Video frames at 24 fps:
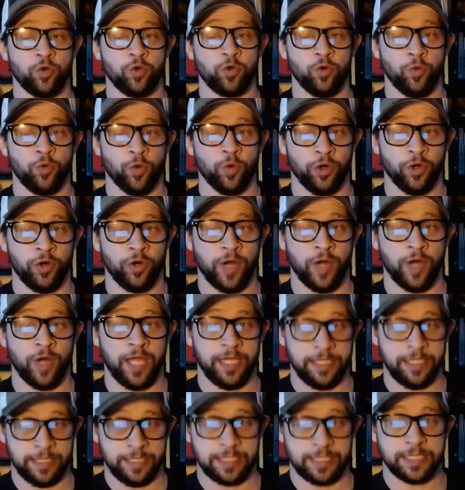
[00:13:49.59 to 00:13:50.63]
who were
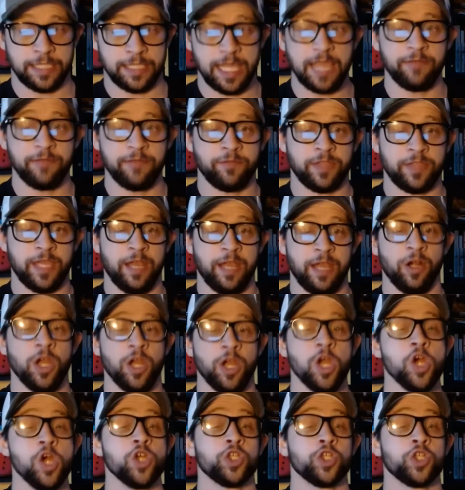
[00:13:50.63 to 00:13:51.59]
enslaved there